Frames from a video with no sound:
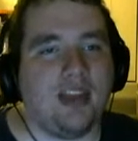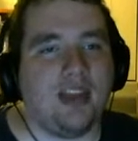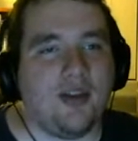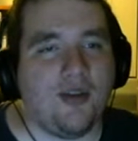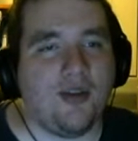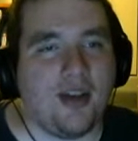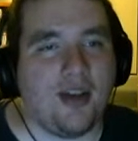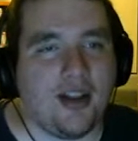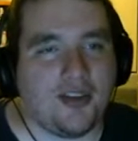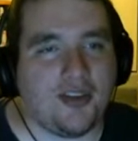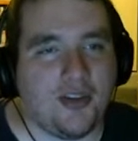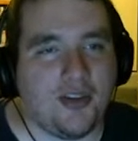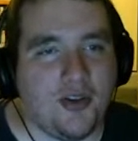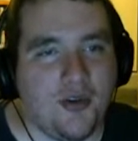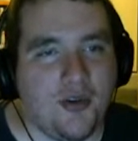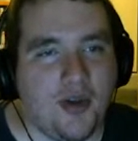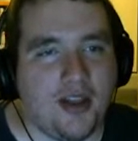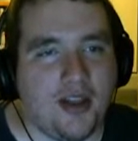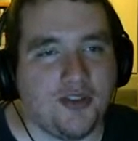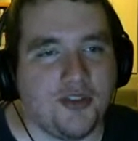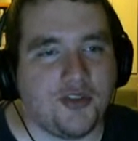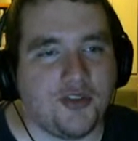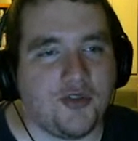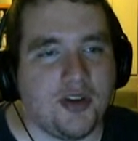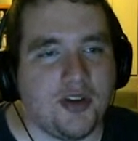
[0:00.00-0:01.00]
Now we got 2
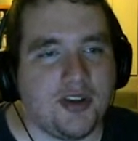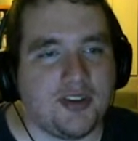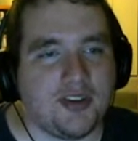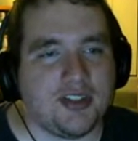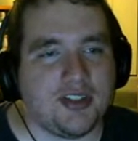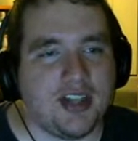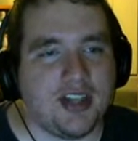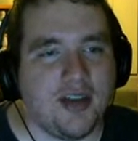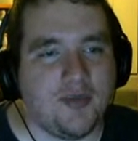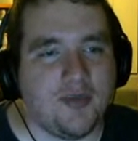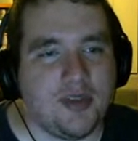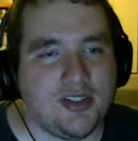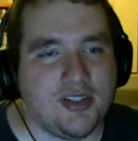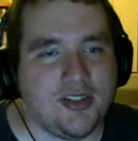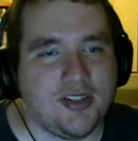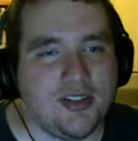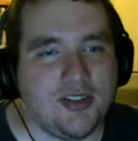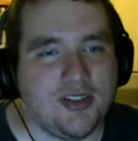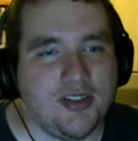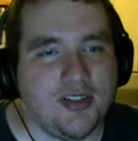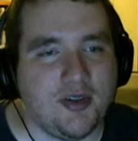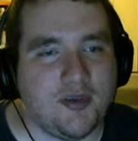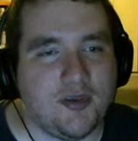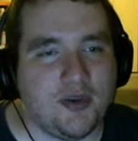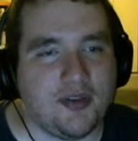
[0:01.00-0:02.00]
entrail zombies to
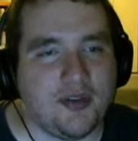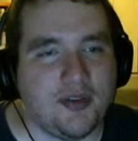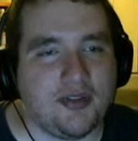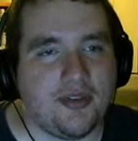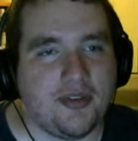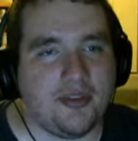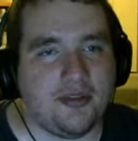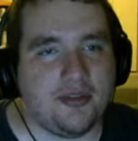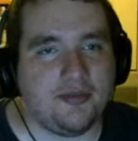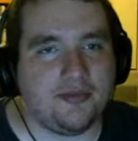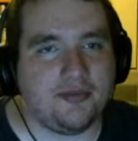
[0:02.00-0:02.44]
deal with.